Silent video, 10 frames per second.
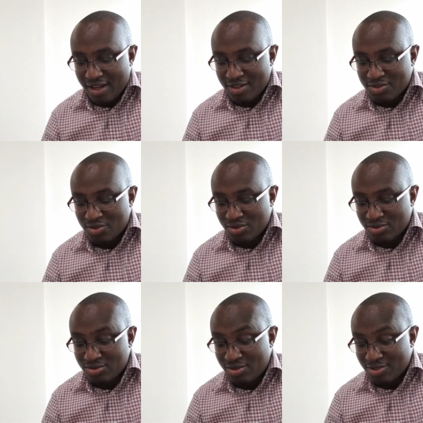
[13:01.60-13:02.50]
So
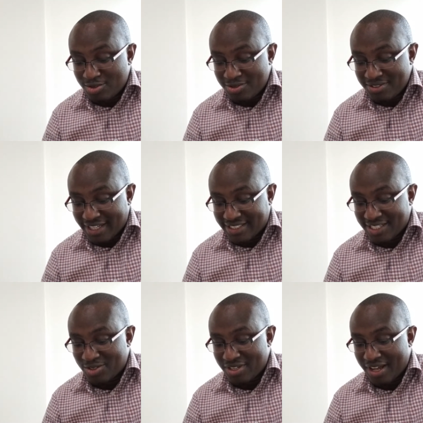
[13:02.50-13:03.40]
do or do is
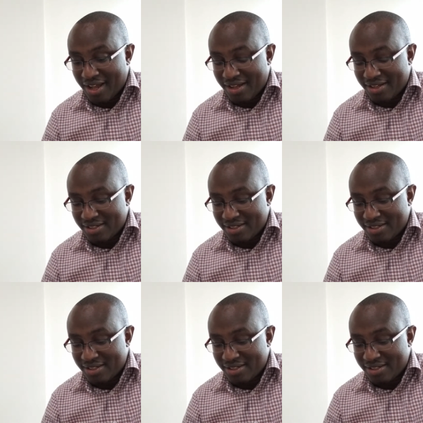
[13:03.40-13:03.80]
actually a